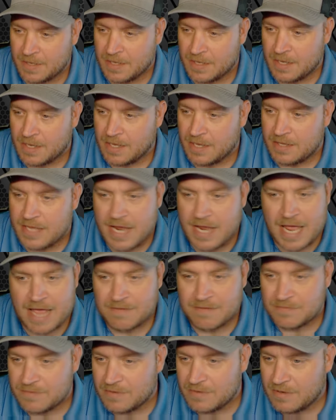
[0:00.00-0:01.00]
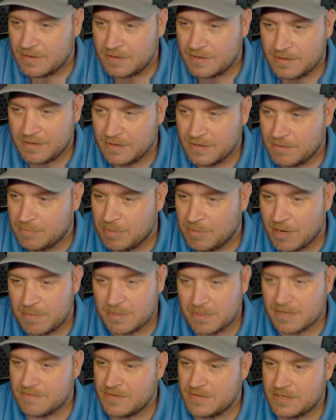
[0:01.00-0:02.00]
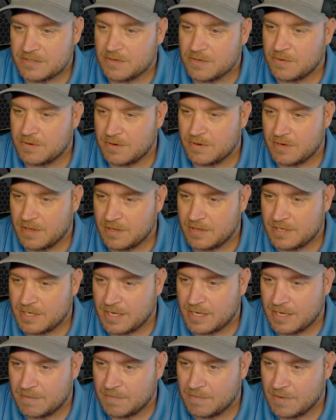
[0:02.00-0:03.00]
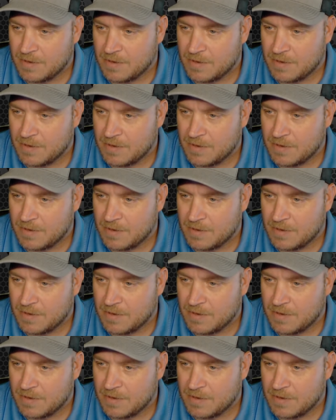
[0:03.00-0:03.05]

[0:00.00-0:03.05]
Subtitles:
They have public events going on all the time.